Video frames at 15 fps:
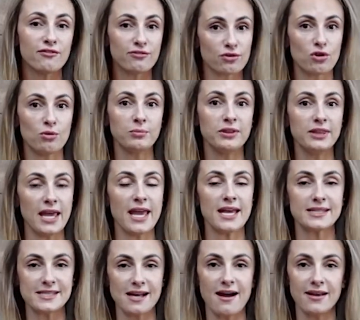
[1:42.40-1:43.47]
from
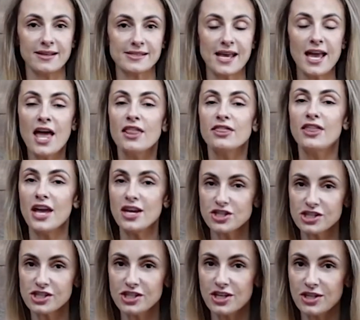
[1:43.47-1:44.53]
their diet. They
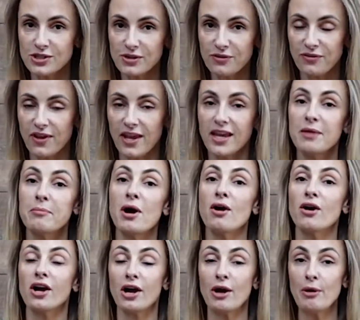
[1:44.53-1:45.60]
just need to think
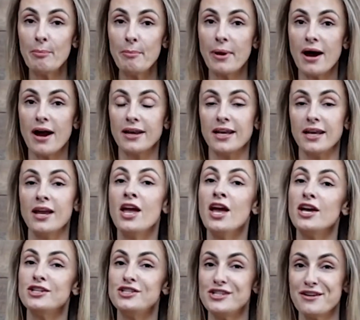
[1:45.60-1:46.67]
about combining
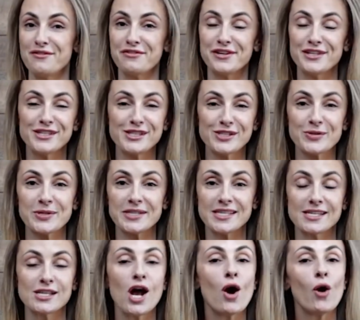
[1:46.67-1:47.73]
the different
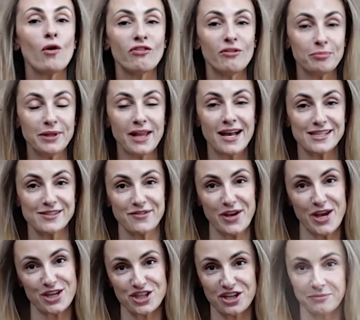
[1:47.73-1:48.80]
sources of a plant
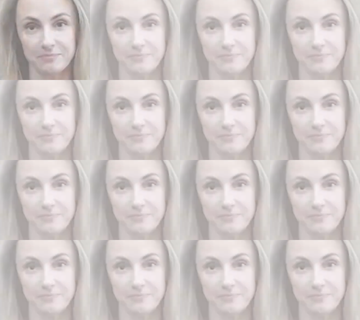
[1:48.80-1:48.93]
version.